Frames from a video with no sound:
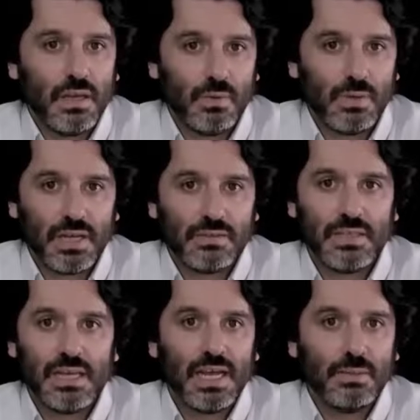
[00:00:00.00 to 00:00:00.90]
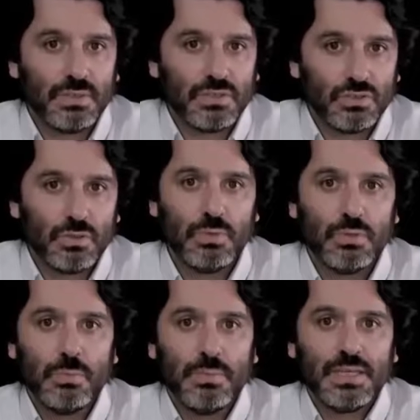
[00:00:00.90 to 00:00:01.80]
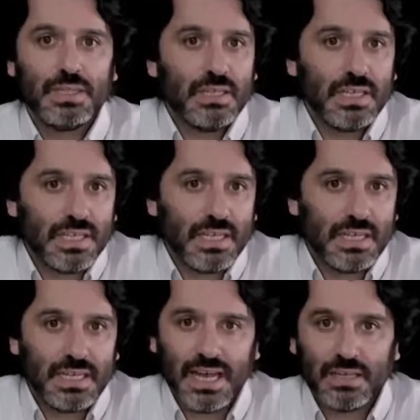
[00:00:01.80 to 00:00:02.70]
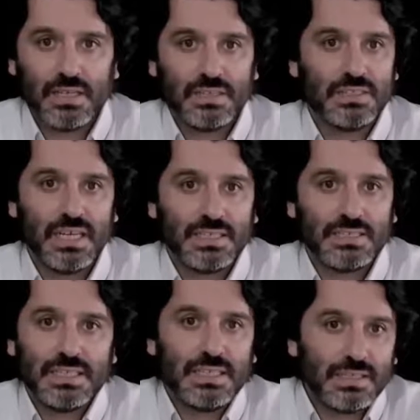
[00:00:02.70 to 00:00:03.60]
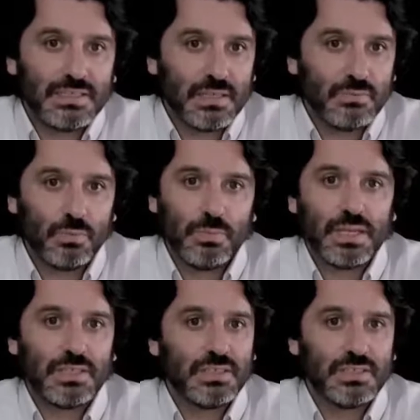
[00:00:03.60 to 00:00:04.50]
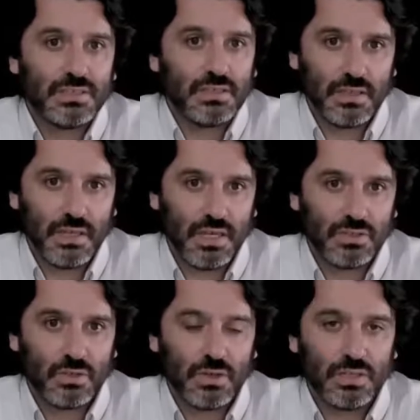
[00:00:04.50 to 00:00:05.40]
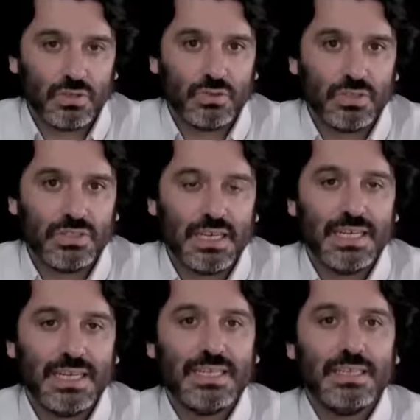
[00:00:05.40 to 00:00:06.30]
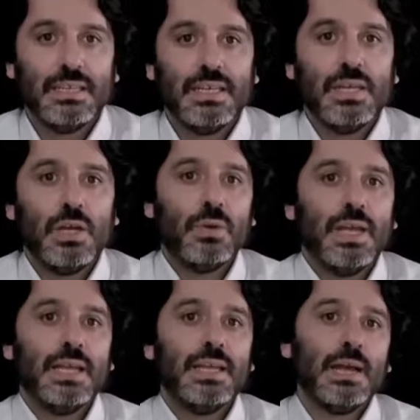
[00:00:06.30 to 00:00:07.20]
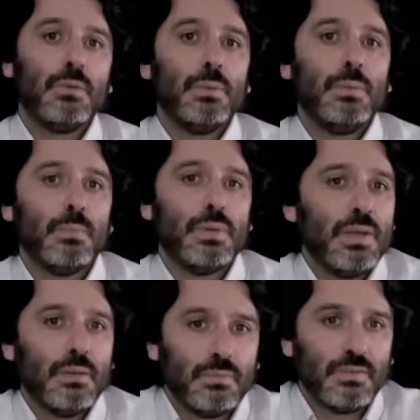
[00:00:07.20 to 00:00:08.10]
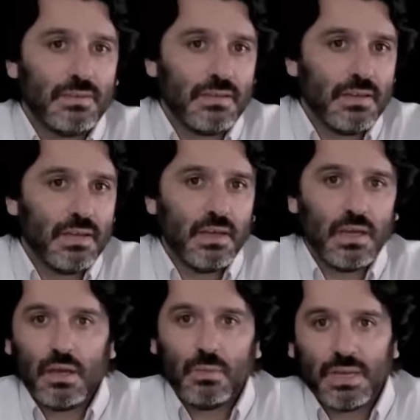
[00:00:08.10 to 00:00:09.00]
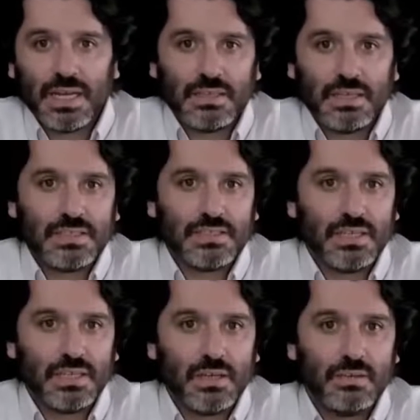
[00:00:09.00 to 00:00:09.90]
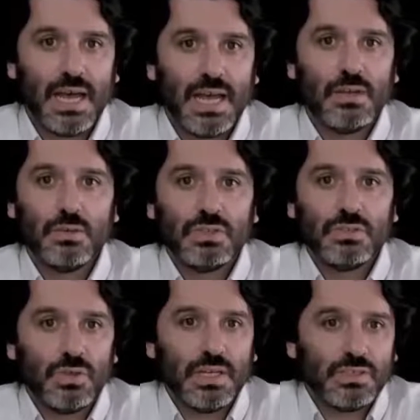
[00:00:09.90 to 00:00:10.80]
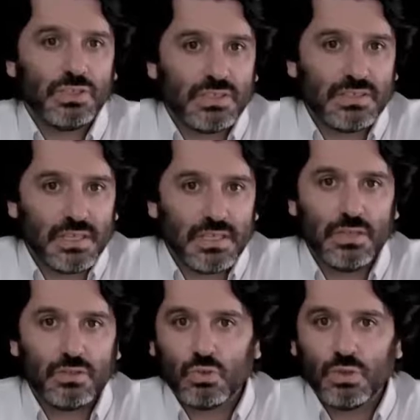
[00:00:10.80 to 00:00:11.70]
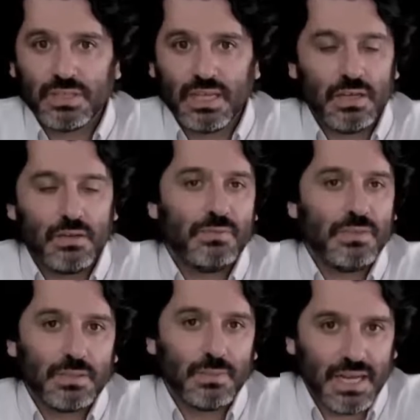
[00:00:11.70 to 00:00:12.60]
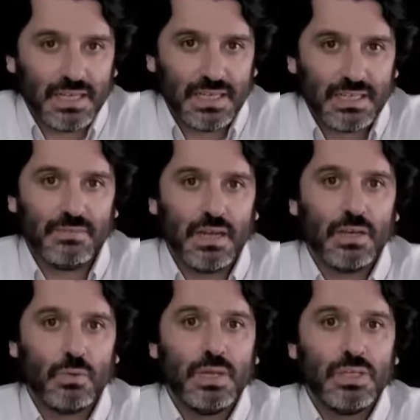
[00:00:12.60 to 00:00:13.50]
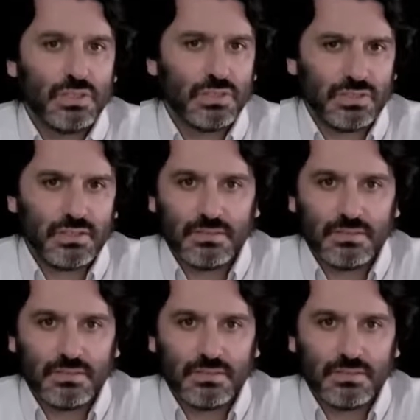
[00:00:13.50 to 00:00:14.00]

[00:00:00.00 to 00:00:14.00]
Relevant elements should be repeated clearly and concisely in several places, so that users can easily locate and remember them. We can thus think of anchoring strategies that can join that of feedback in evaluations.